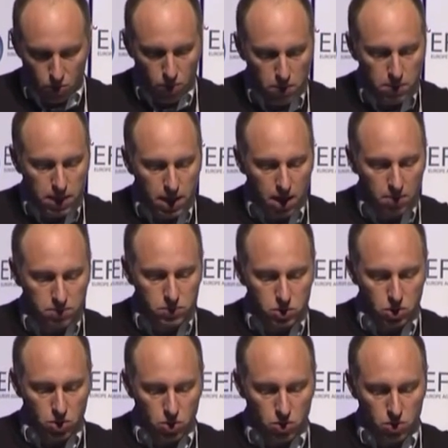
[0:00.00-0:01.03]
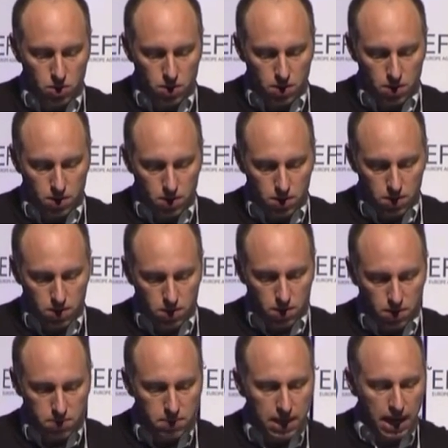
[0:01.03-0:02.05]
When we come to
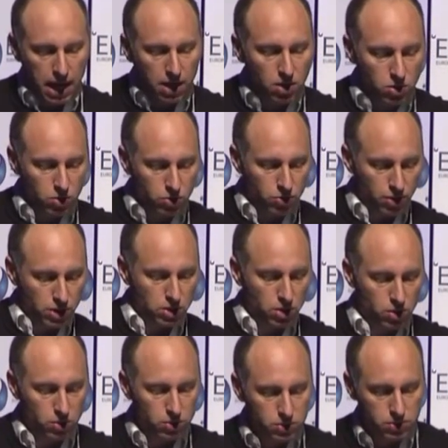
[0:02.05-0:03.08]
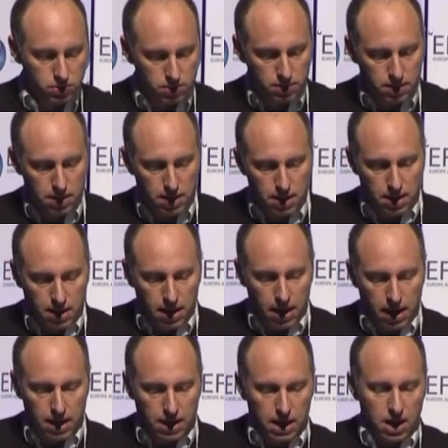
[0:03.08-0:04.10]
mechanical thresholds,
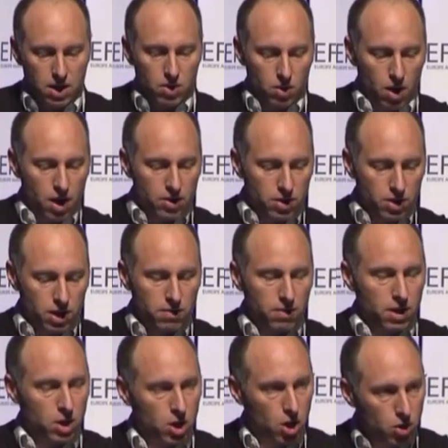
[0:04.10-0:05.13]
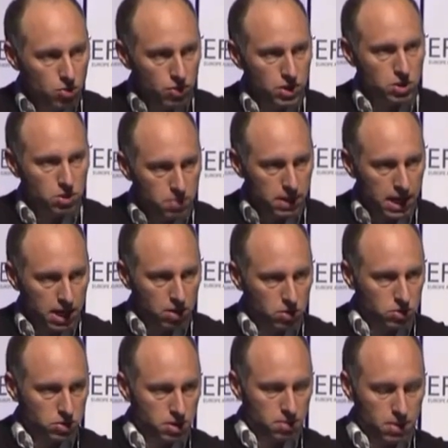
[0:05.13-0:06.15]
and again, either giving low threshold
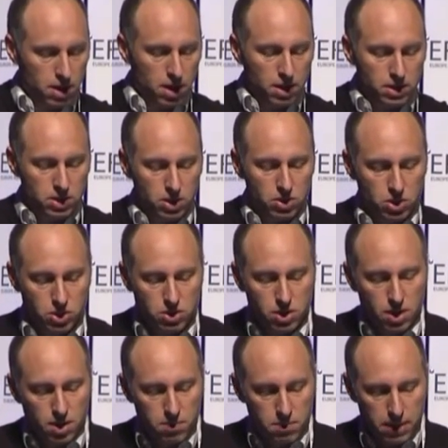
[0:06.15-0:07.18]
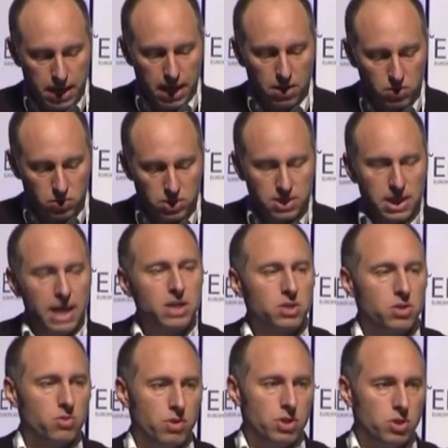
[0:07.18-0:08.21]
mechanical stimuli, such as mechanical
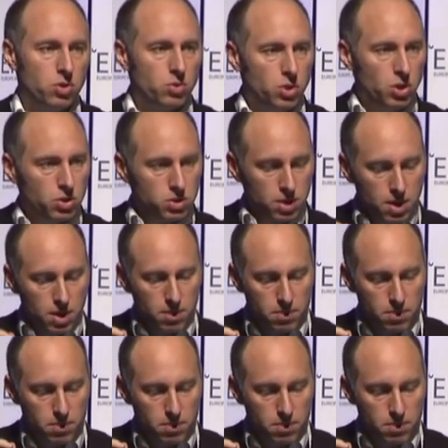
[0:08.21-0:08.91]
detection threshold used